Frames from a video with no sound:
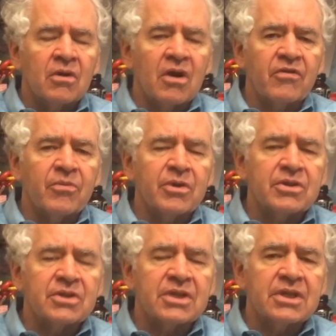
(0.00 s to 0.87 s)
often
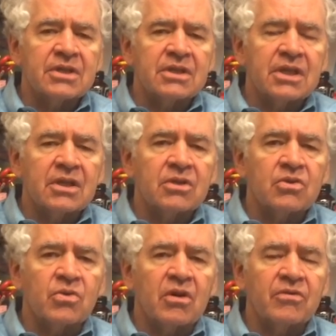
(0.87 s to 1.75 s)
means it's 8 to 10 to
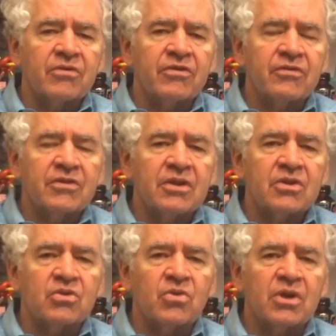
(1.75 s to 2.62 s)
12 to 15
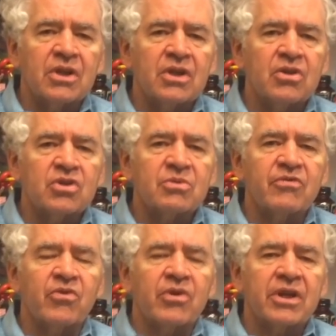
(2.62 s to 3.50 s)
to 20 years
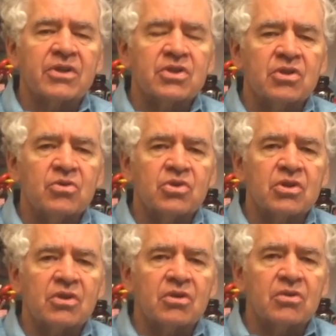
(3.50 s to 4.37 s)
before an
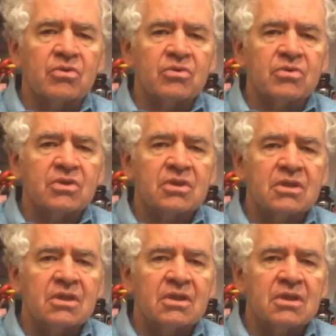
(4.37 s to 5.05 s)
execution occurs.